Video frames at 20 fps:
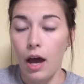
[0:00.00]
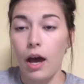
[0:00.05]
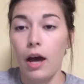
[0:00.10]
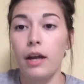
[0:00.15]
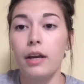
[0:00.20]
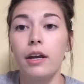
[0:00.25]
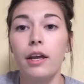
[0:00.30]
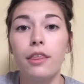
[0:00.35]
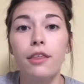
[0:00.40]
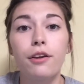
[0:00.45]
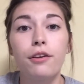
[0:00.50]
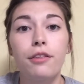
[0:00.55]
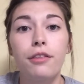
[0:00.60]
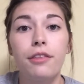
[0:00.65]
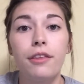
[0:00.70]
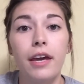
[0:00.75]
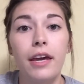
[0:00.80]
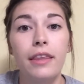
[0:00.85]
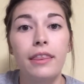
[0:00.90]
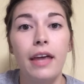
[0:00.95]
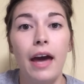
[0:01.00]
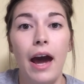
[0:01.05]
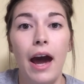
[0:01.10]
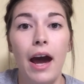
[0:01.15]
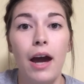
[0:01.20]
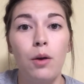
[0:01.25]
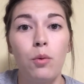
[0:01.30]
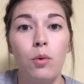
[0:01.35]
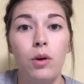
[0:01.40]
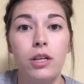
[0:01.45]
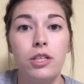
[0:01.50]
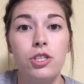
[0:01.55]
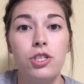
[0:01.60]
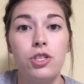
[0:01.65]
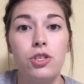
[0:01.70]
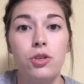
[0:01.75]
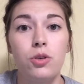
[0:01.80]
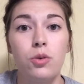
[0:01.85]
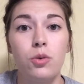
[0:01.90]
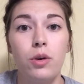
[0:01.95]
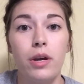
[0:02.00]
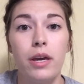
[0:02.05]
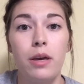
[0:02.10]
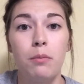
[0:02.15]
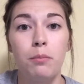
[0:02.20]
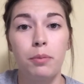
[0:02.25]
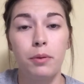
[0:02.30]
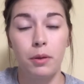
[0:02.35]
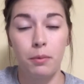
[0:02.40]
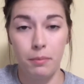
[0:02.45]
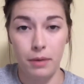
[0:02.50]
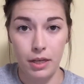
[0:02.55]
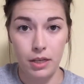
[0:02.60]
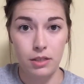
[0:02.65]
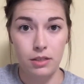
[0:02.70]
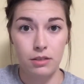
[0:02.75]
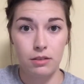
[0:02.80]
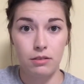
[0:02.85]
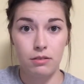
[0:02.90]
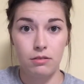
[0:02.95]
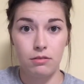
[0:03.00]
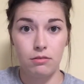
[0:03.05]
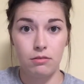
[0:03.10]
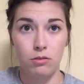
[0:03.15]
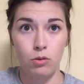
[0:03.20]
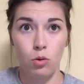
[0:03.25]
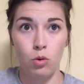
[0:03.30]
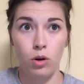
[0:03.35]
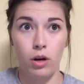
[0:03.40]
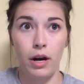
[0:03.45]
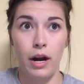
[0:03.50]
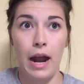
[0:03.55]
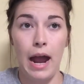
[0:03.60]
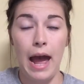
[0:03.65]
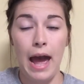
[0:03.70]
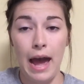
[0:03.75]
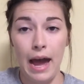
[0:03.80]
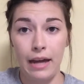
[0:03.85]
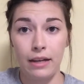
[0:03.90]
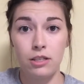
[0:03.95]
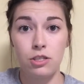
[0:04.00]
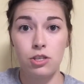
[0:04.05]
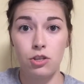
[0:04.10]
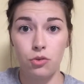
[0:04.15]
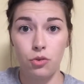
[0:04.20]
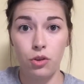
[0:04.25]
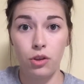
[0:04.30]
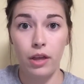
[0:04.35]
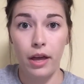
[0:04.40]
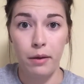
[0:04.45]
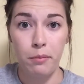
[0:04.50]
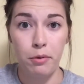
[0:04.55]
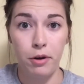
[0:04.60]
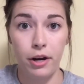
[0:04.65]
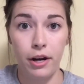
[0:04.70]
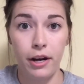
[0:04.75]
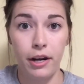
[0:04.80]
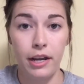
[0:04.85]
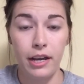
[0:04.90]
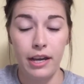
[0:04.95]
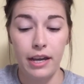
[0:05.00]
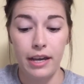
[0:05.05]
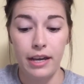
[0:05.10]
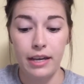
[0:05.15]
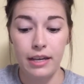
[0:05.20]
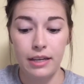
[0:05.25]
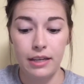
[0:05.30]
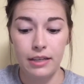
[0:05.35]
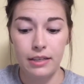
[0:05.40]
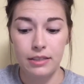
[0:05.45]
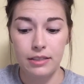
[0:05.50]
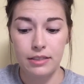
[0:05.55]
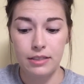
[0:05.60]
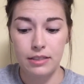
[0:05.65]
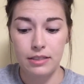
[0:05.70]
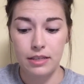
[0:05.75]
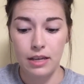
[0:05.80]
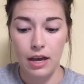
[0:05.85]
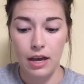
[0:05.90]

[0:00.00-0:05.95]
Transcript: Another thing that I want to implement or add to the library is